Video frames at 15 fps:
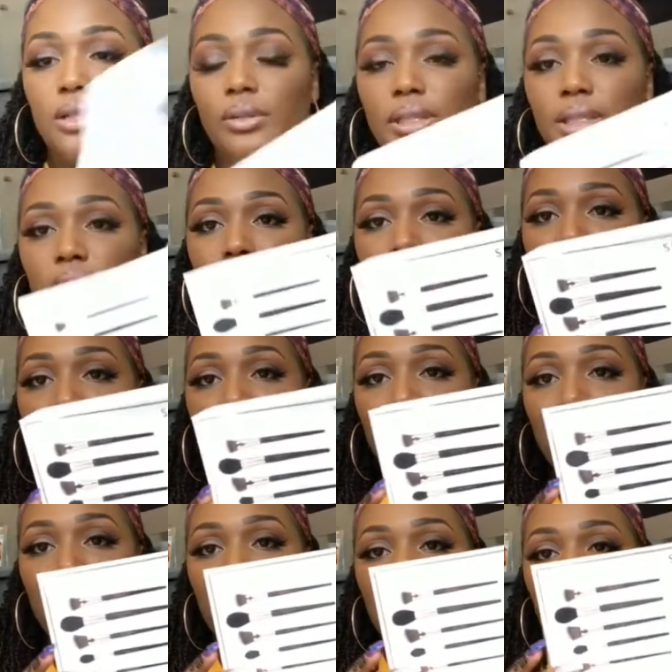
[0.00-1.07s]
So it does
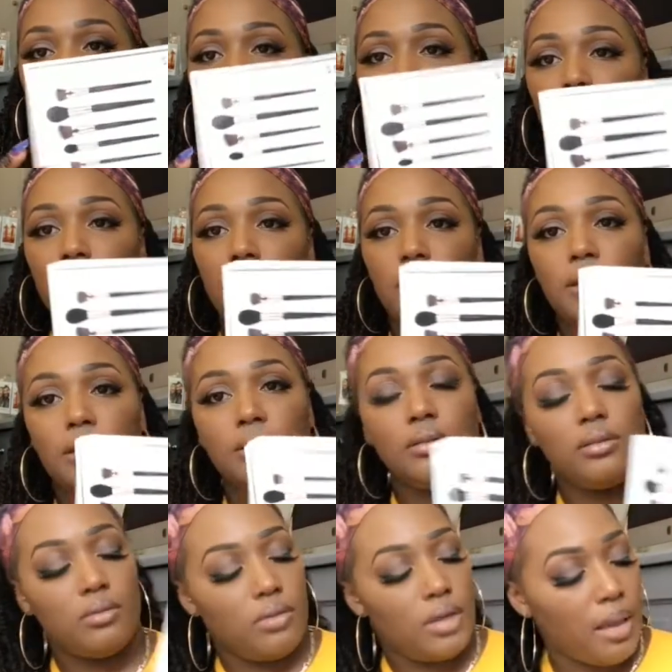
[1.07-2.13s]
come with
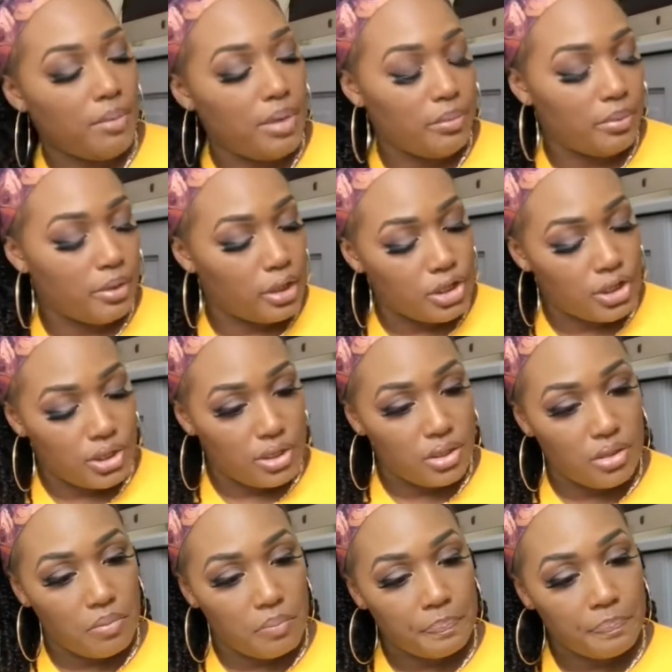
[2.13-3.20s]
how many
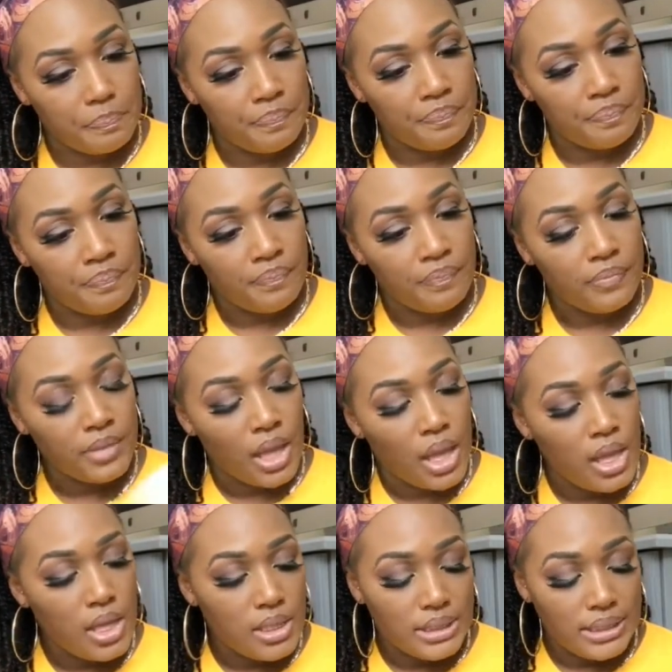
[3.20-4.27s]
brushes?
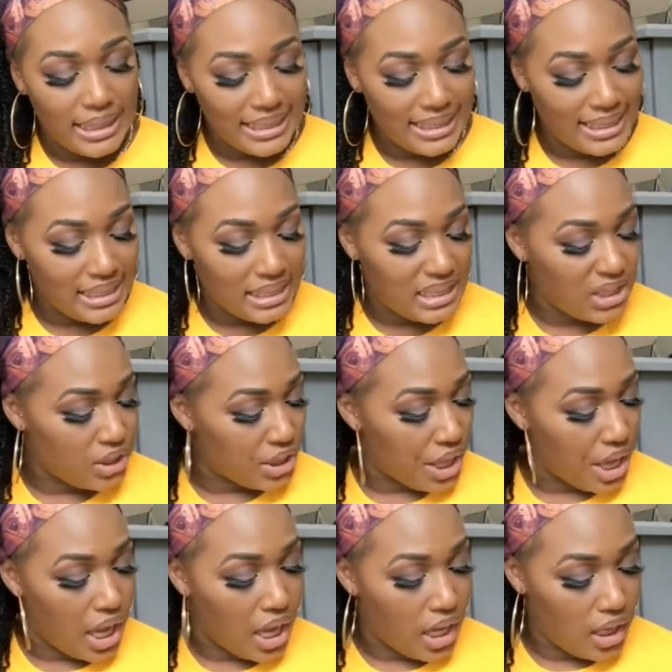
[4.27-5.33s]
Doesn't
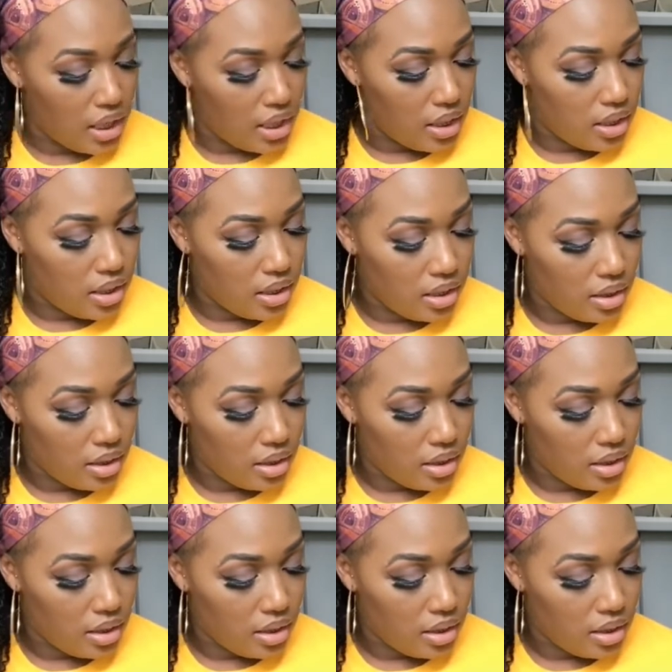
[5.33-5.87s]
say.